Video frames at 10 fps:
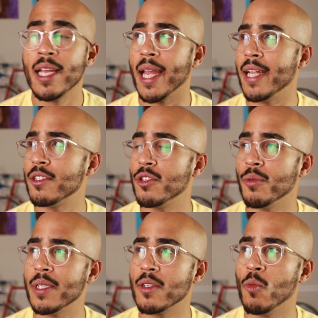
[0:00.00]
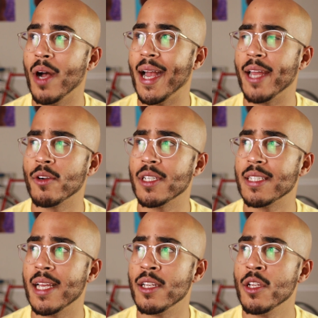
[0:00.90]
It's the reason why I don't
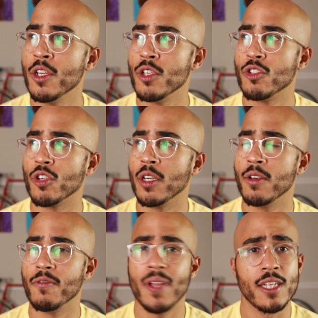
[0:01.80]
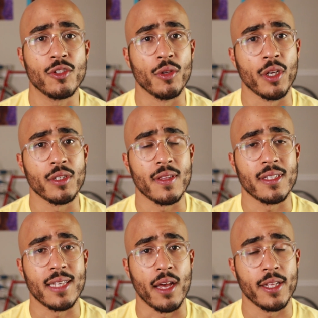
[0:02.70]
attend certain fitness studios in this town.